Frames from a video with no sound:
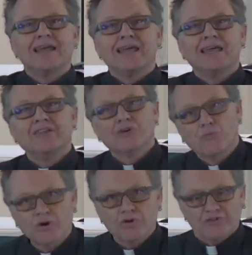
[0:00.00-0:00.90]
in the
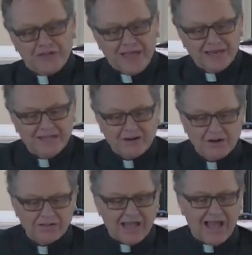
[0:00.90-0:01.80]
world and in our
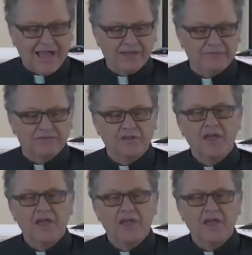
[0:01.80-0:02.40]
lives.